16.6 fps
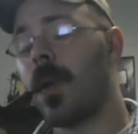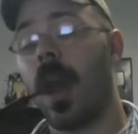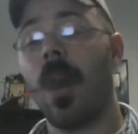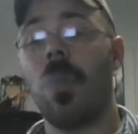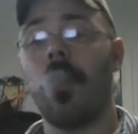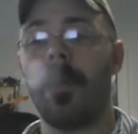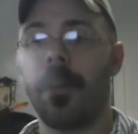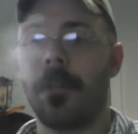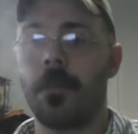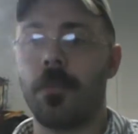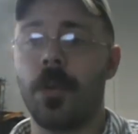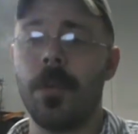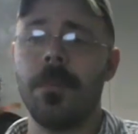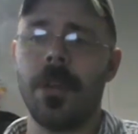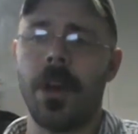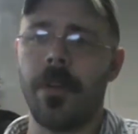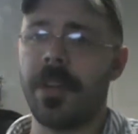Oh,
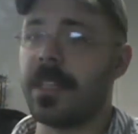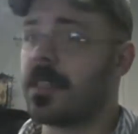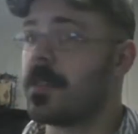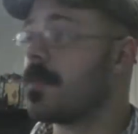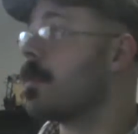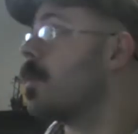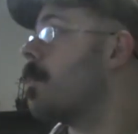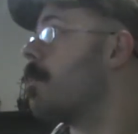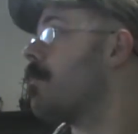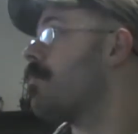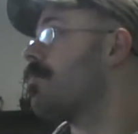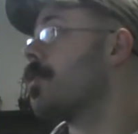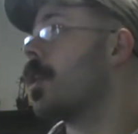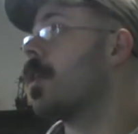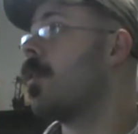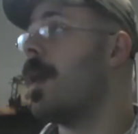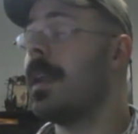room note is
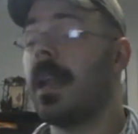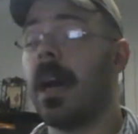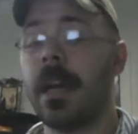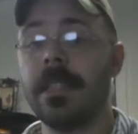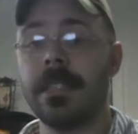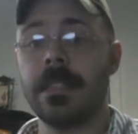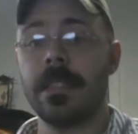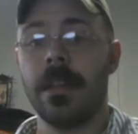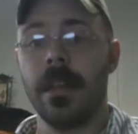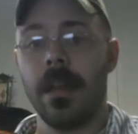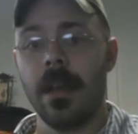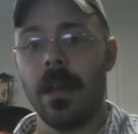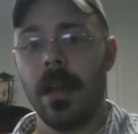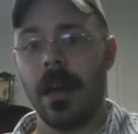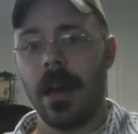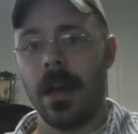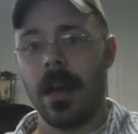quite nice
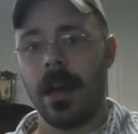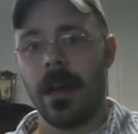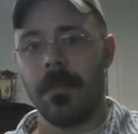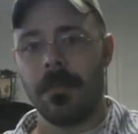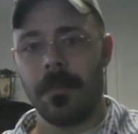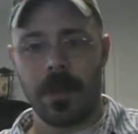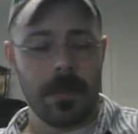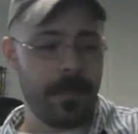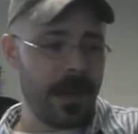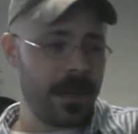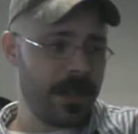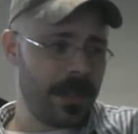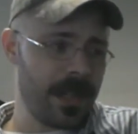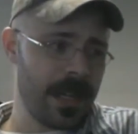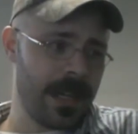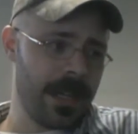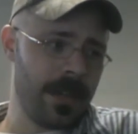compared to
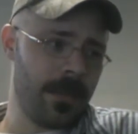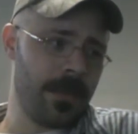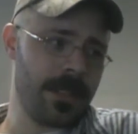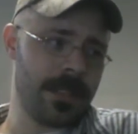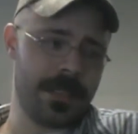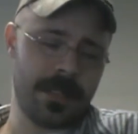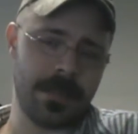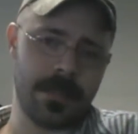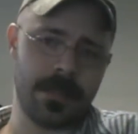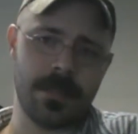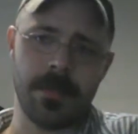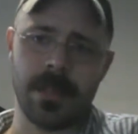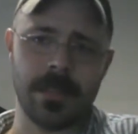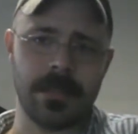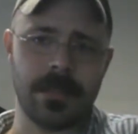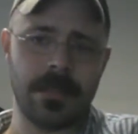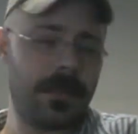Dunhill, which
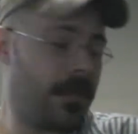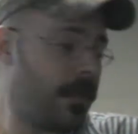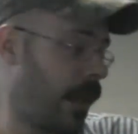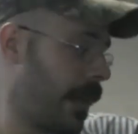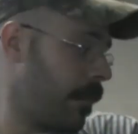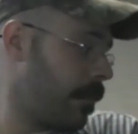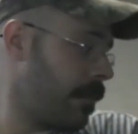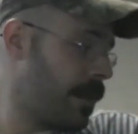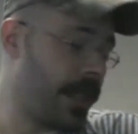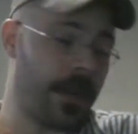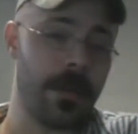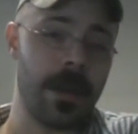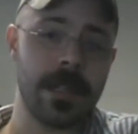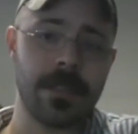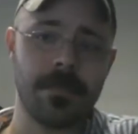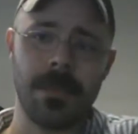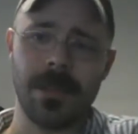smells like
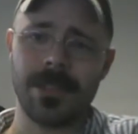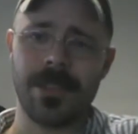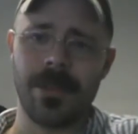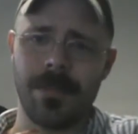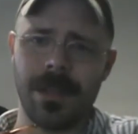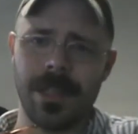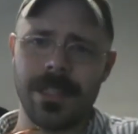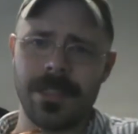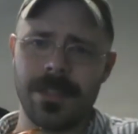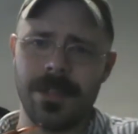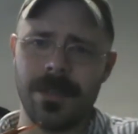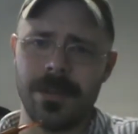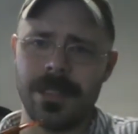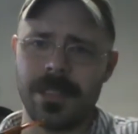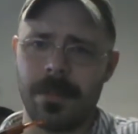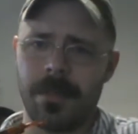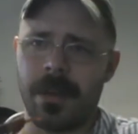cigarettes. Most of their blends do.
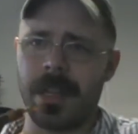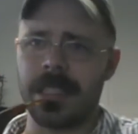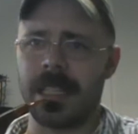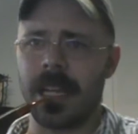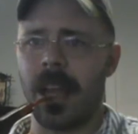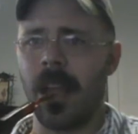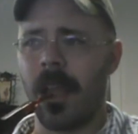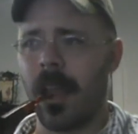It's surprising.